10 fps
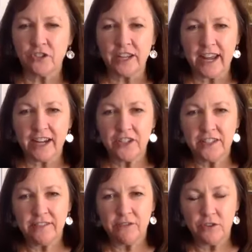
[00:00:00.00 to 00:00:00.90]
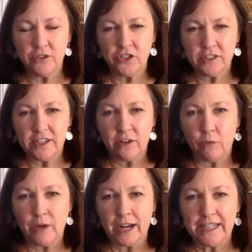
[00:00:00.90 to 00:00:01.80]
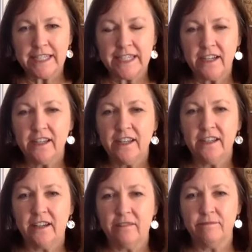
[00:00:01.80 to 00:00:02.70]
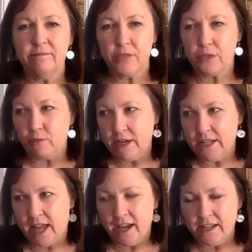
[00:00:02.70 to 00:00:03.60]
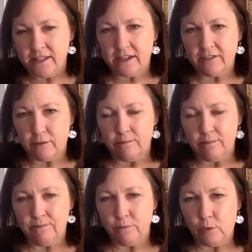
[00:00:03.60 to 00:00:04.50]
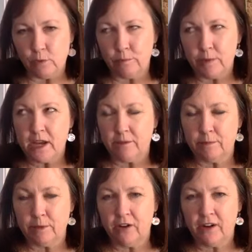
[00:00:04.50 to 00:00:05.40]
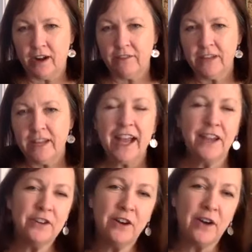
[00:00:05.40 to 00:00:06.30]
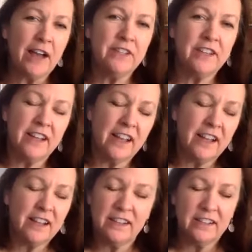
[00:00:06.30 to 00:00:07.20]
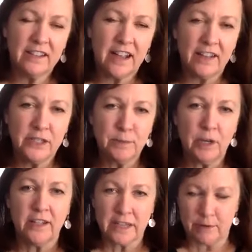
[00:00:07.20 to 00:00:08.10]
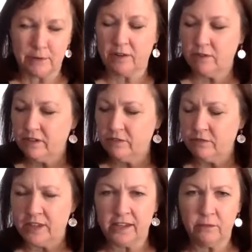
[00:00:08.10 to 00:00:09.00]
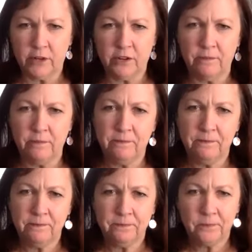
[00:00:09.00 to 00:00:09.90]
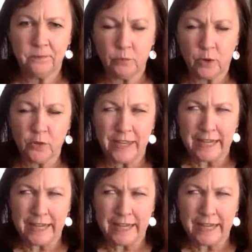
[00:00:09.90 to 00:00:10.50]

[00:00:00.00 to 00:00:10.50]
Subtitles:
connections if you could just see one idea in 3 lines of what will become a paragraph. I don't know. I haven't spent a lot of time on that. What do you think? What are you thinking?